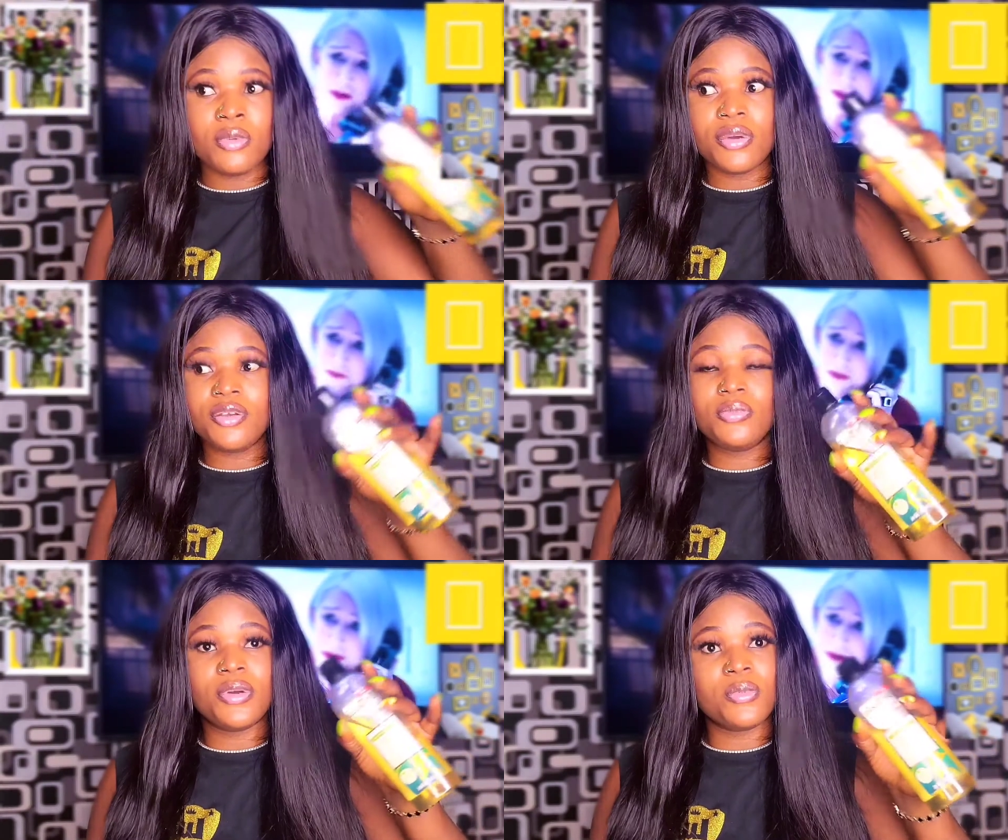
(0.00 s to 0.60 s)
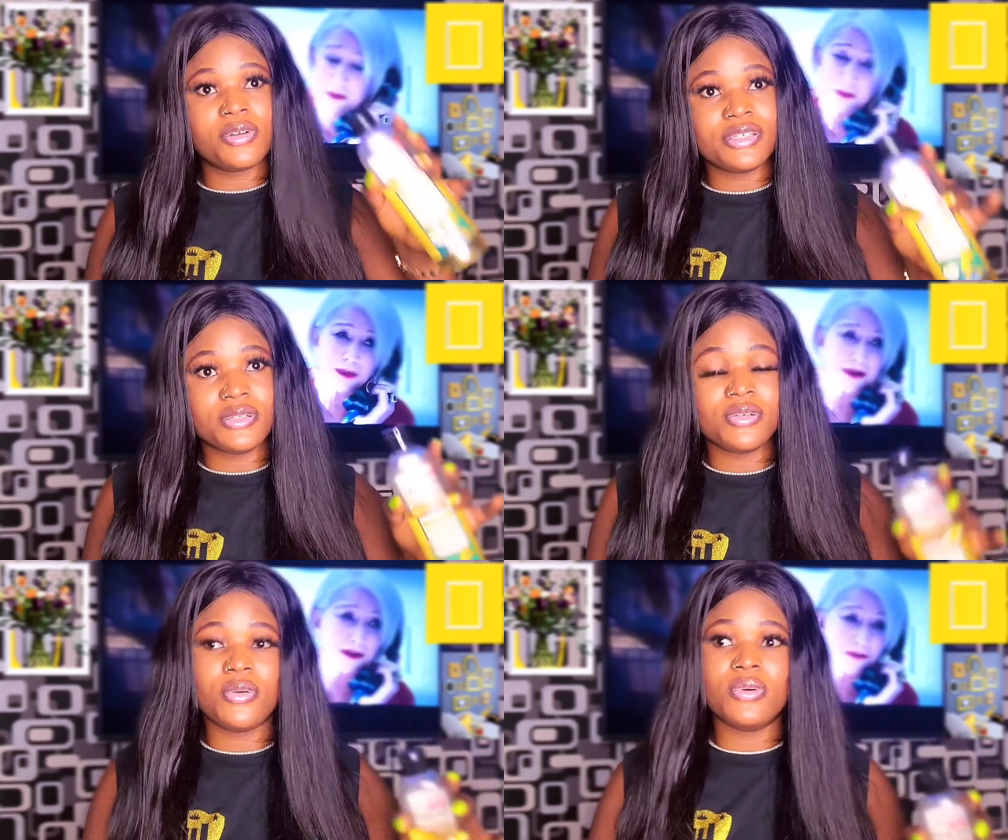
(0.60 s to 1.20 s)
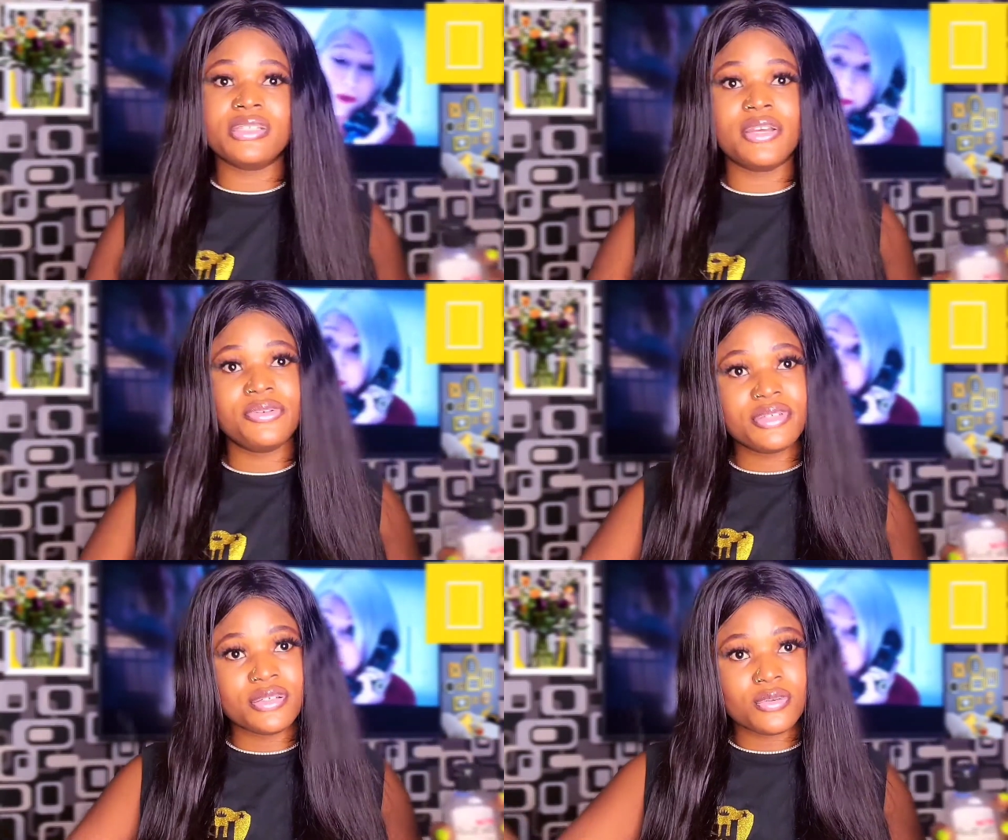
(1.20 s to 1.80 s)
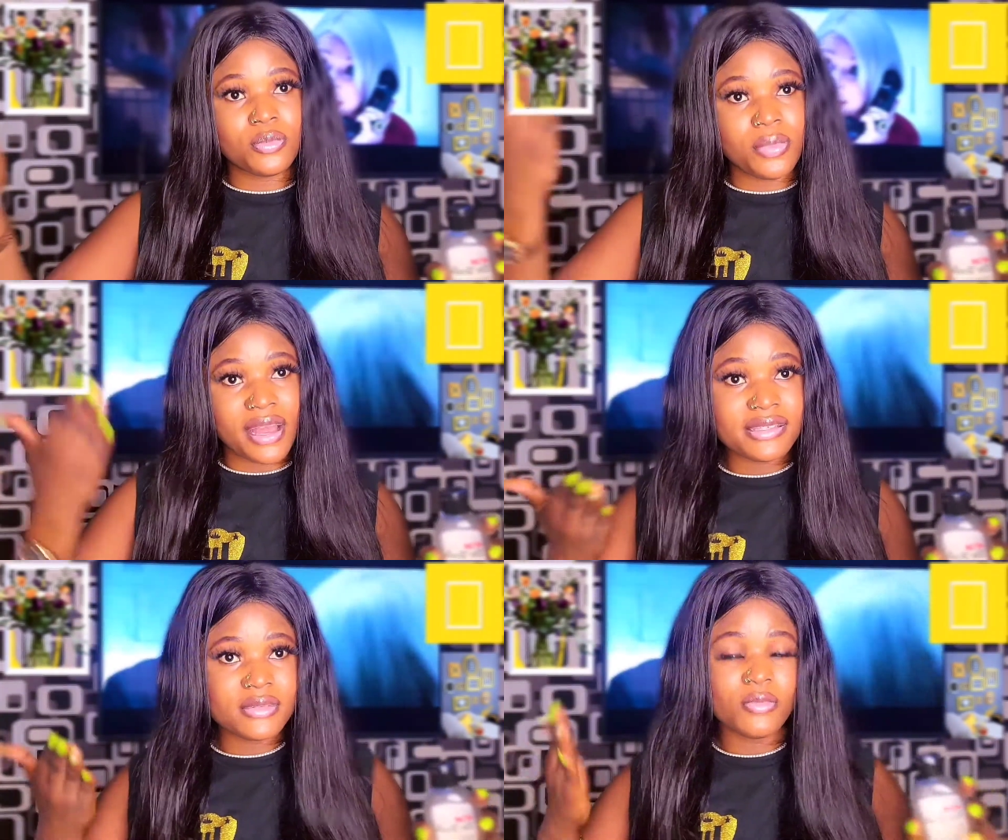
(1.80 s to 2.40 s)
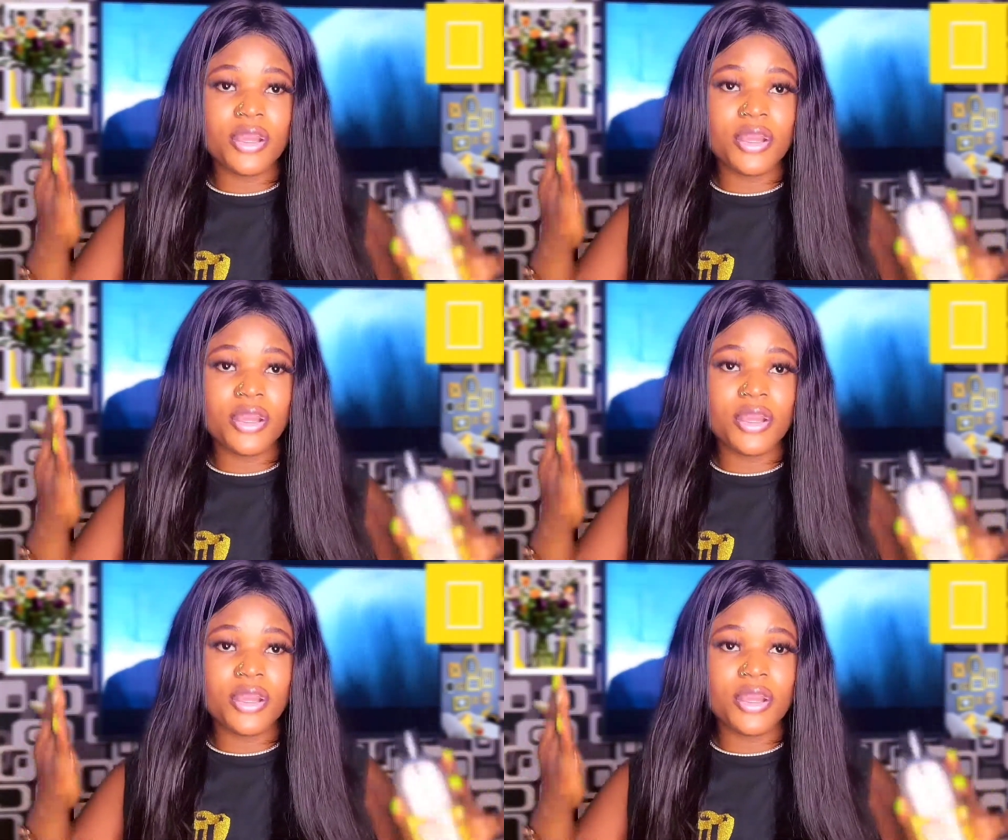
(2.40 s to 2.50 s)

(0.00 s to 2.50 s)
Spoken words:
When you pour a quantity into your water, you use it to bath.